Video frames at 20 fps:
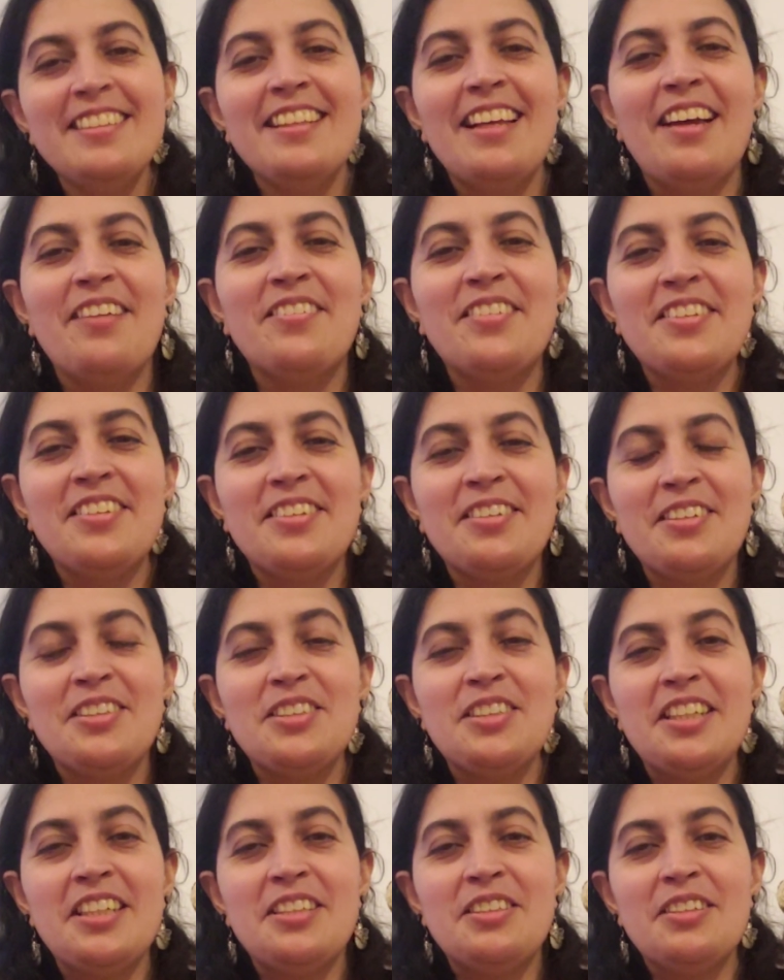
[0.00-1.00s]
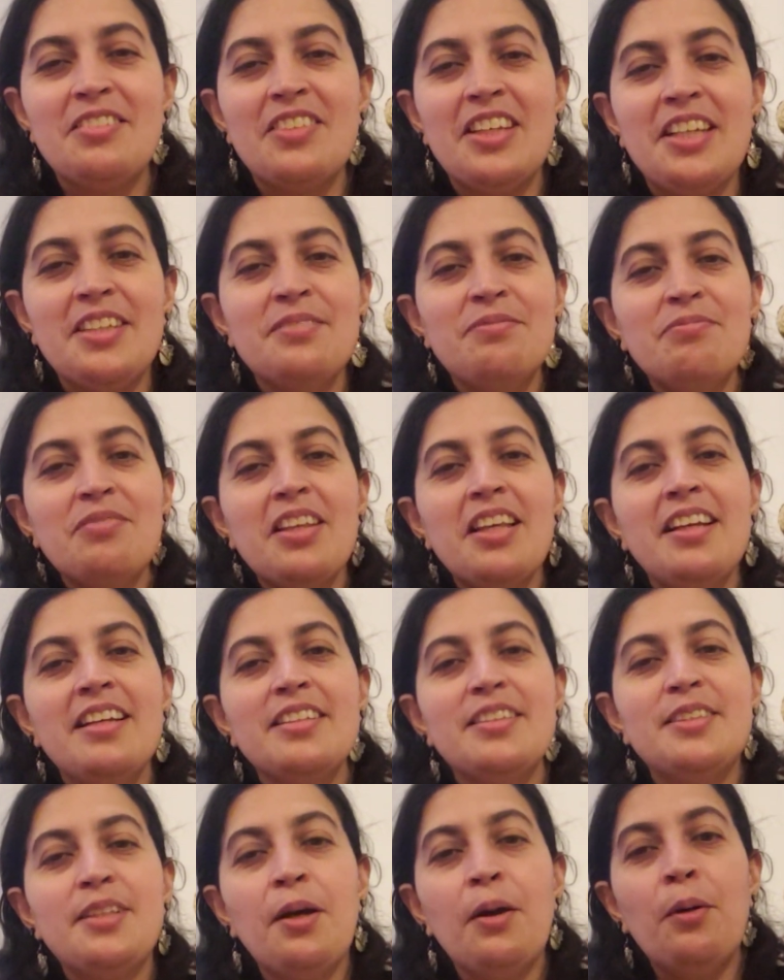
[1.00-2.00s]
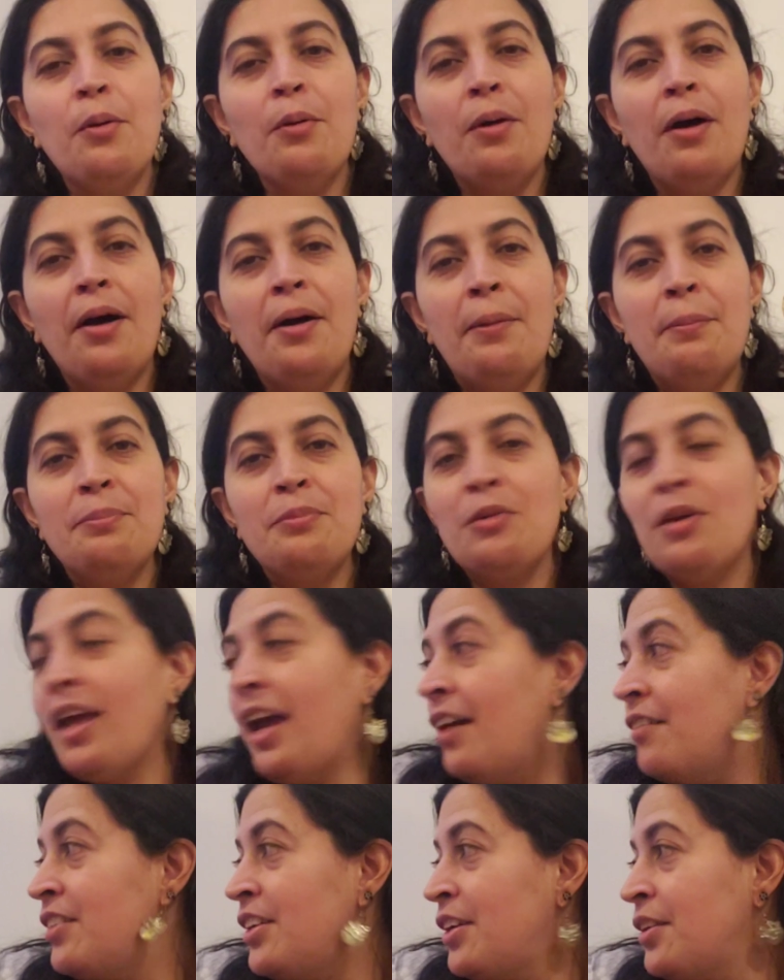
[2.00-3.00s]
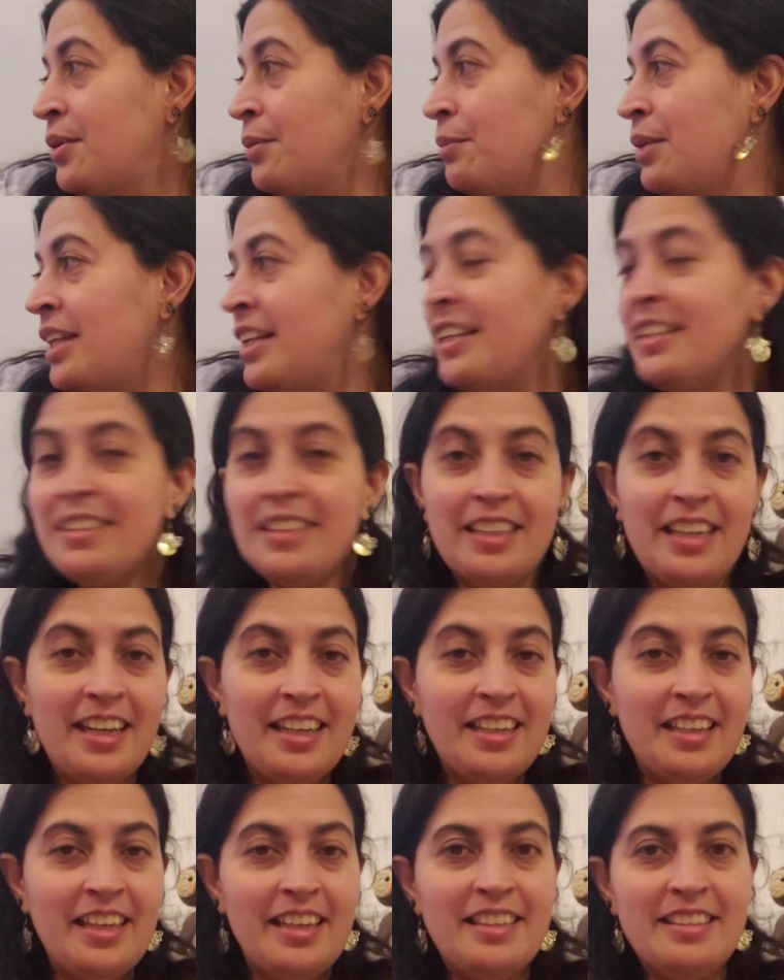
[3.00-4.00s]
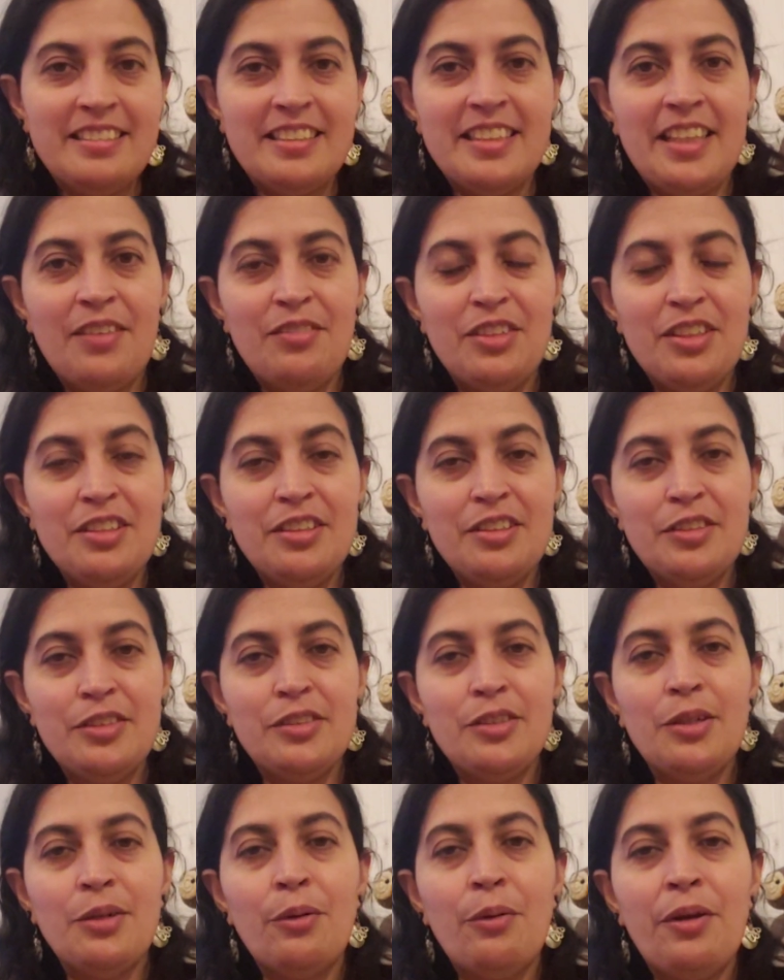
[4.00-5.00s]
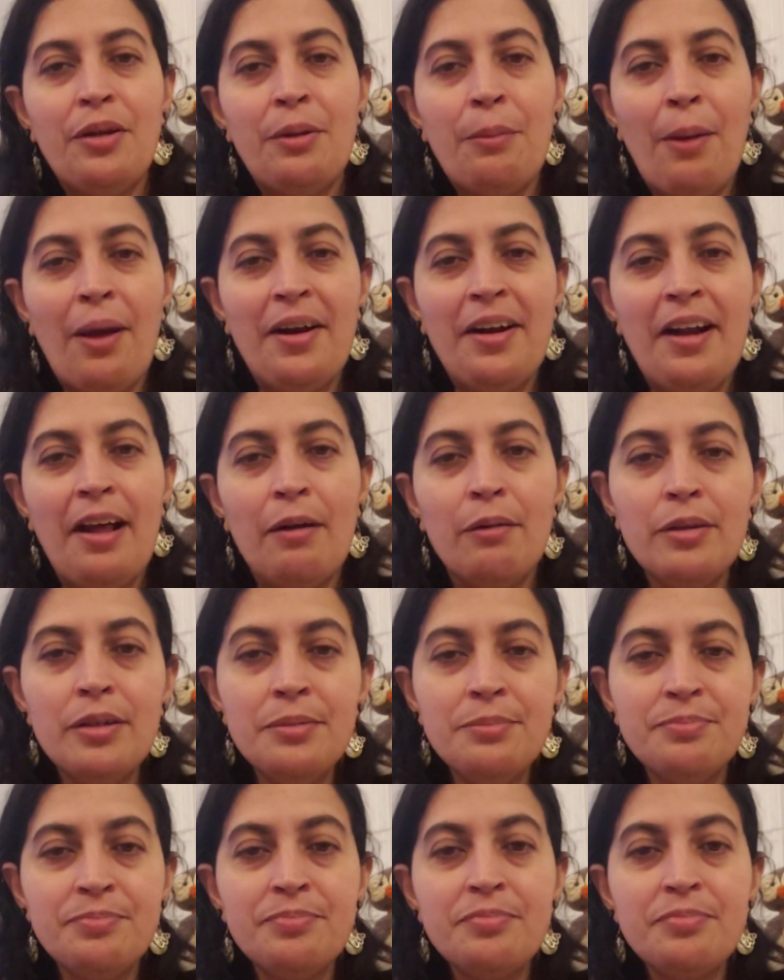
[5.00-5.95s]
I won the crochet trivia. So we have another meeting tonight at 7, so in about an hour.